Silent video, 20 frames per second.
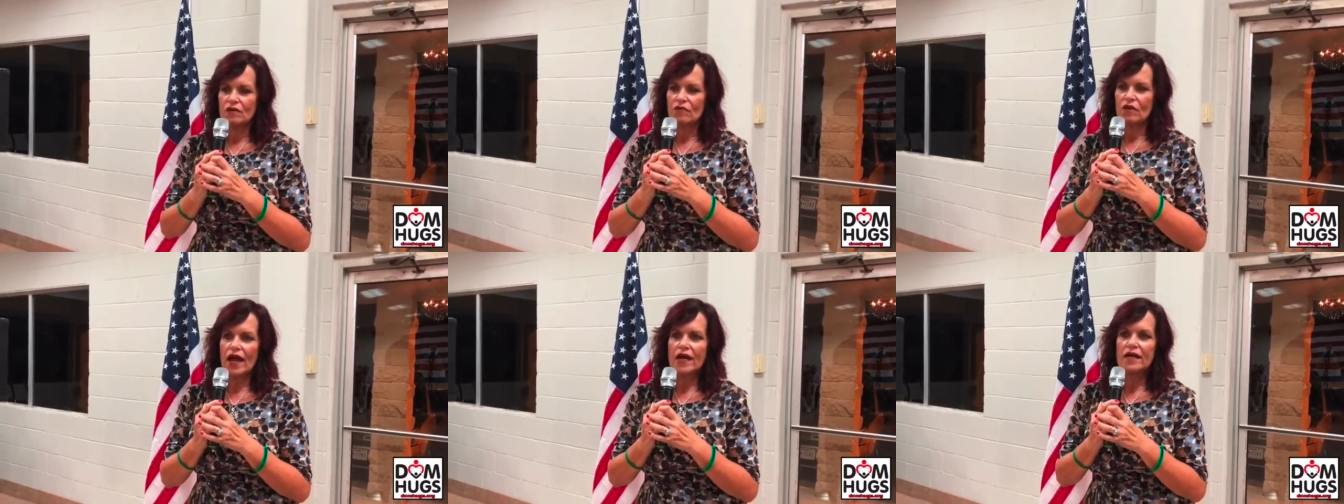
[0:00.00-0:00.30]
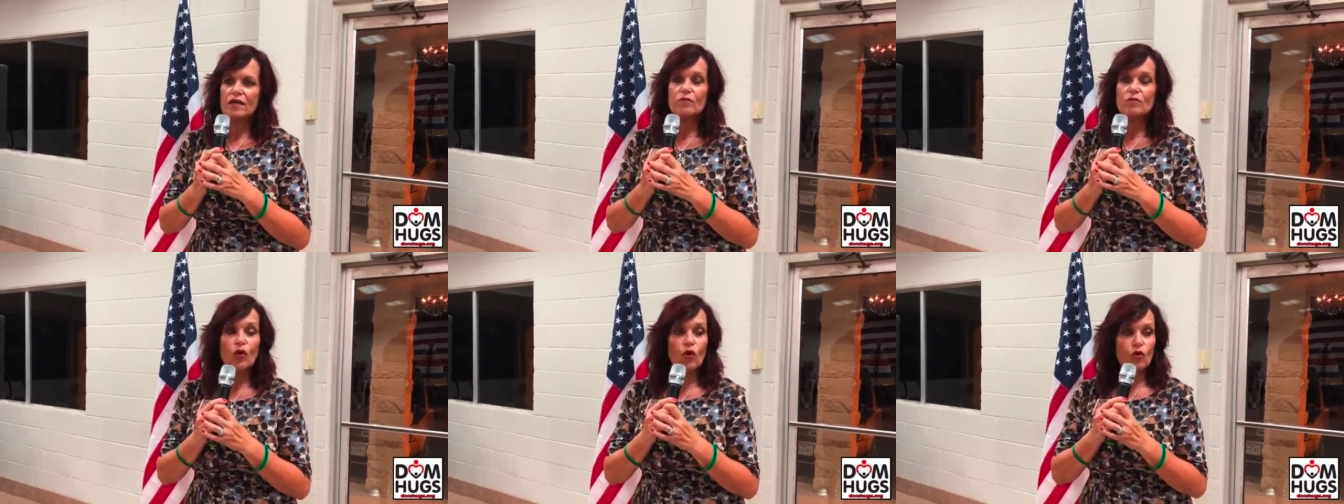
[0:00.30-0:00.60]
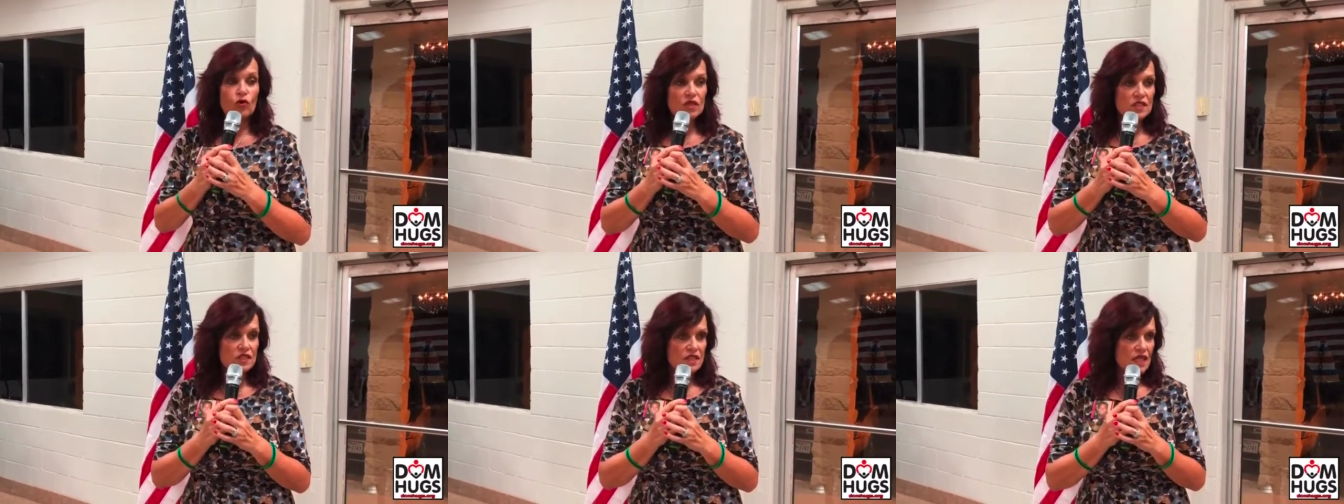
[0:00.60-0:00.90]
riding
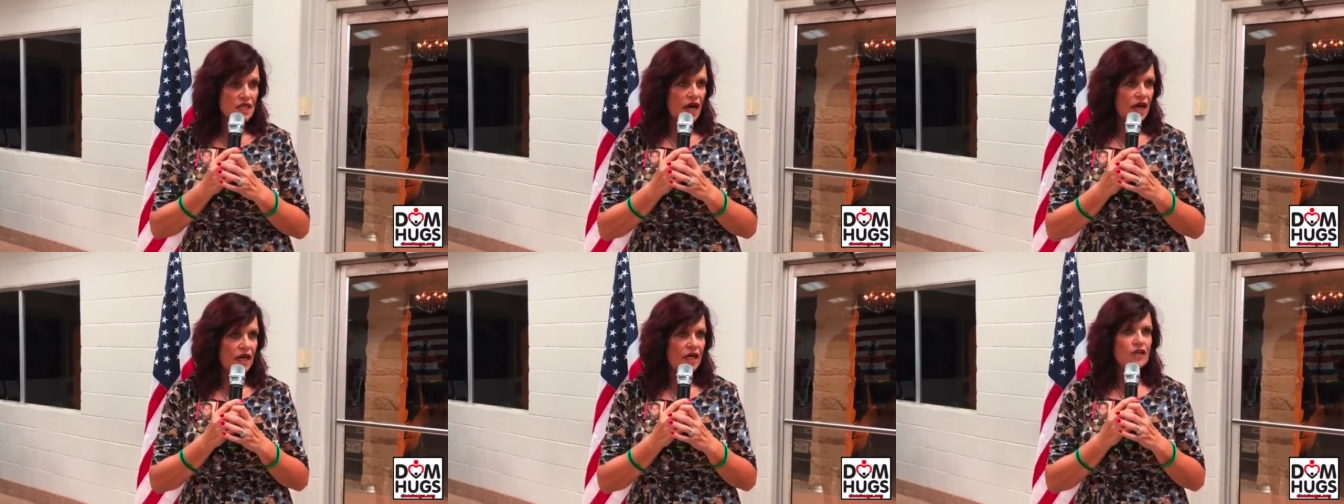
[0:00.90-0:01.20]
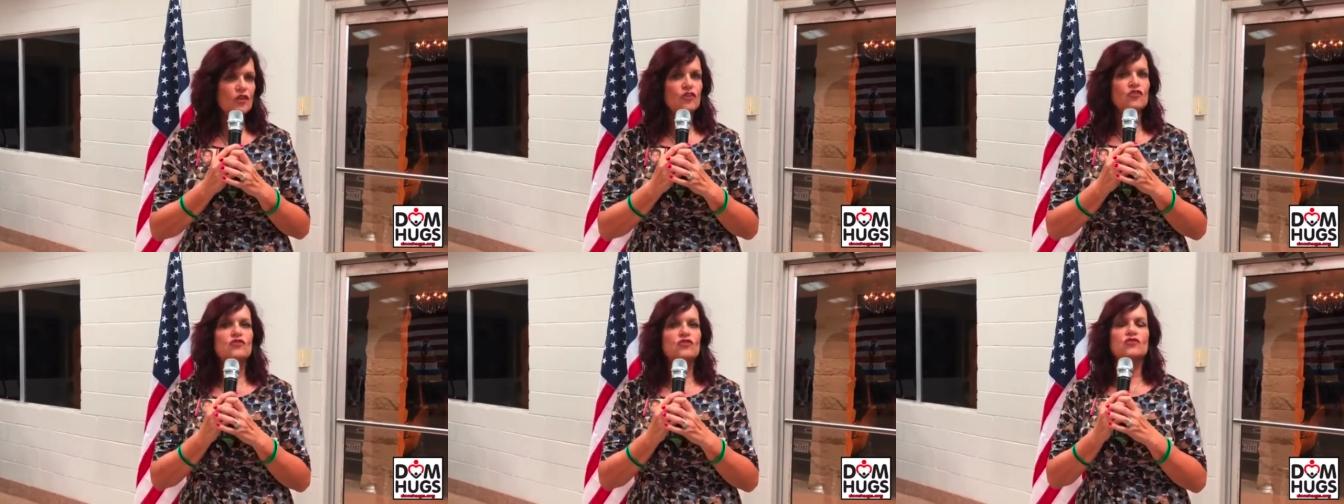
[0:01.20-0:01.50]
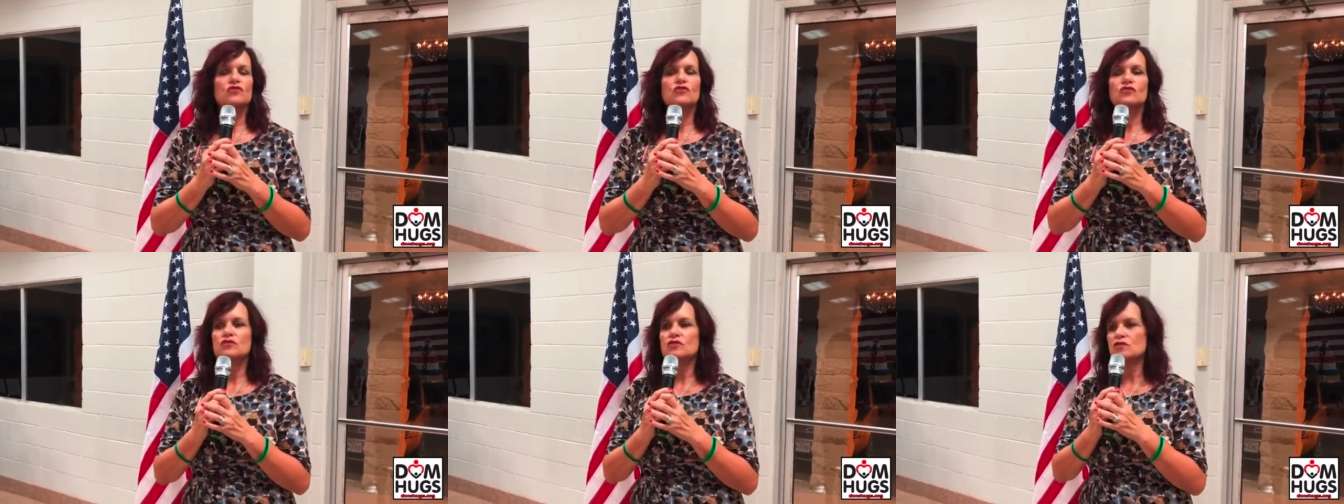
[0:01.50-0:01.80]

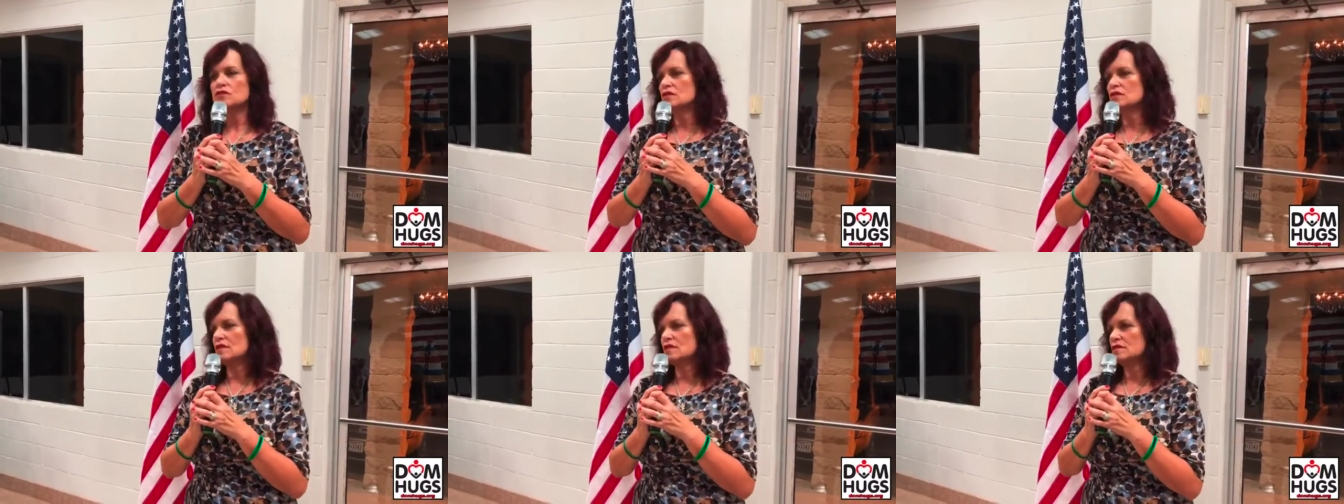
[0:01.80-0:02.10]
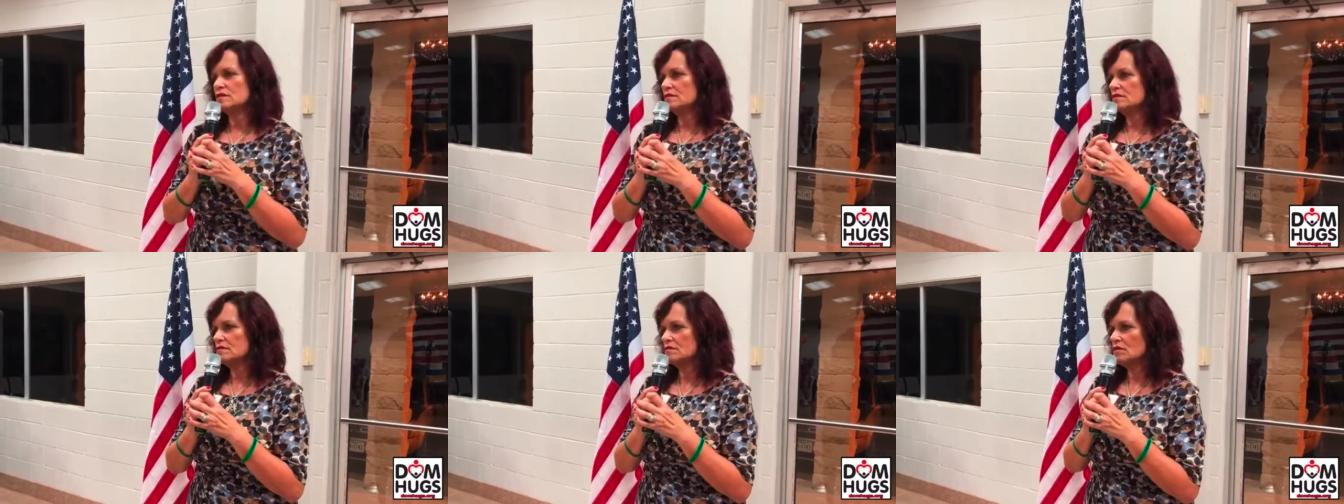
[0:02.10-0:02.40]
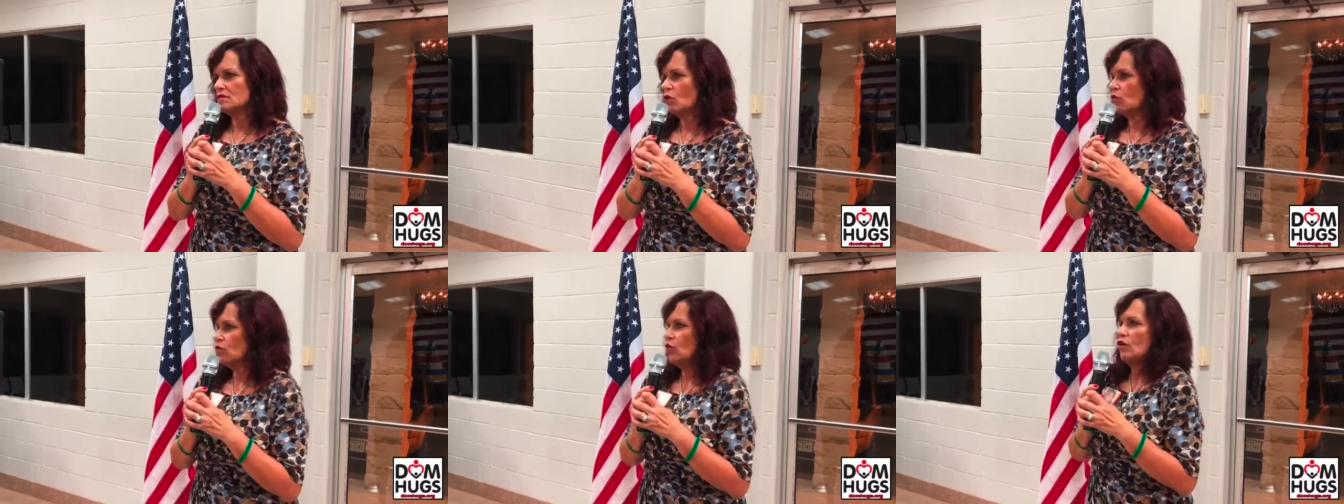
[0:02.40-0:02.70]
motorcycles and
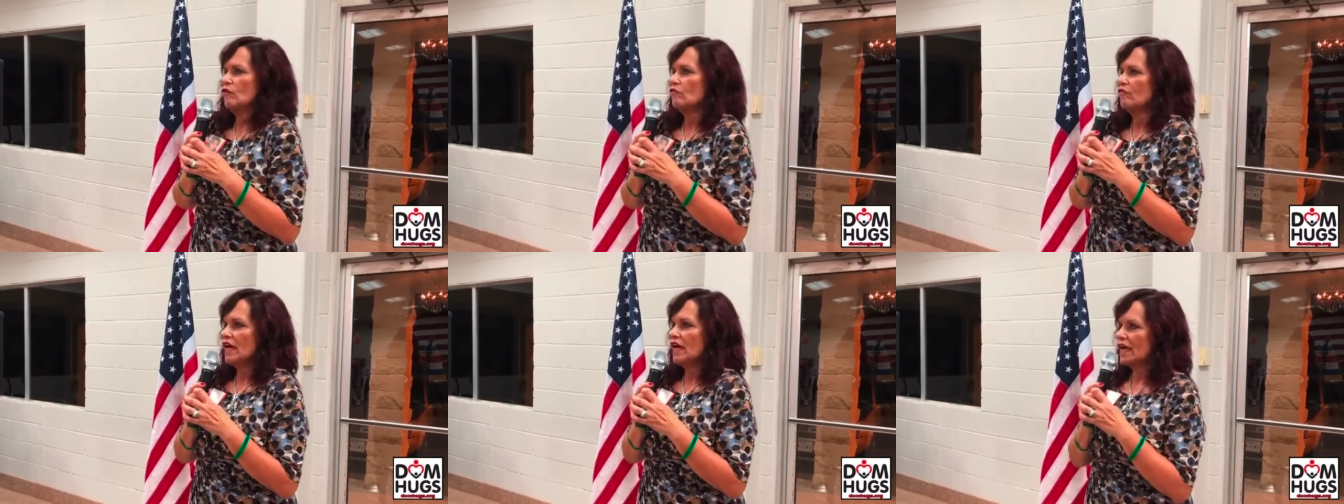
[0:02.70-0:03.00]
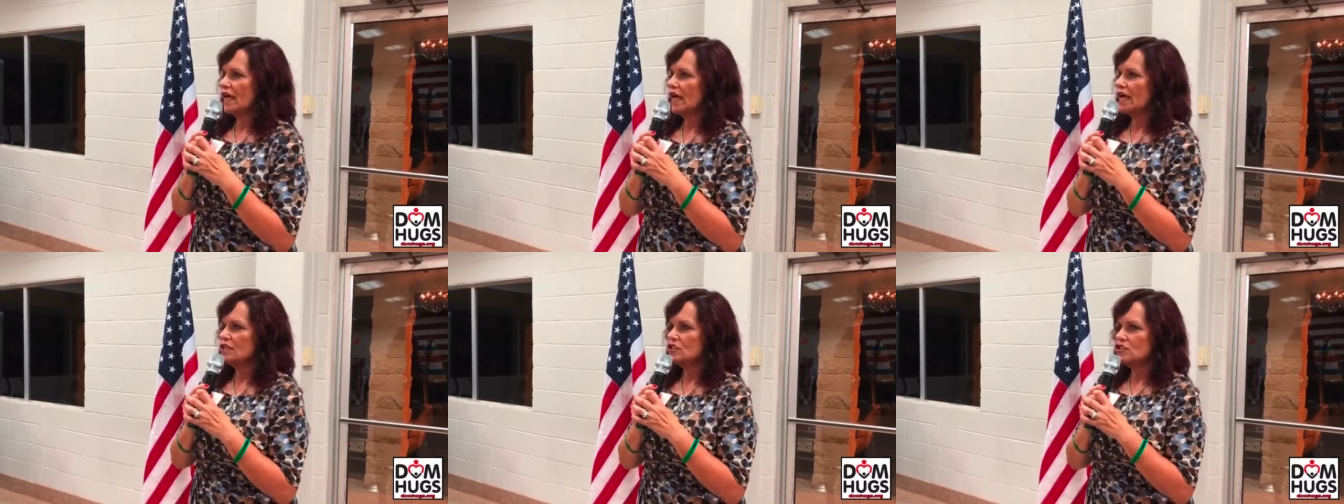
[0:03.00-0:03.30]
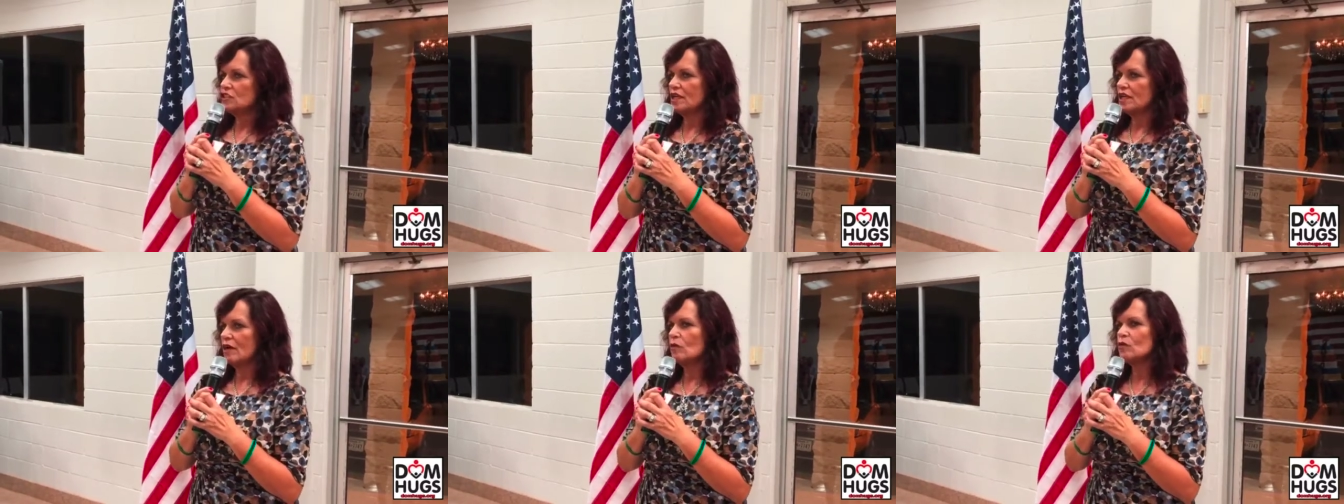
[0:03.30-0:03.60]
going on vacation.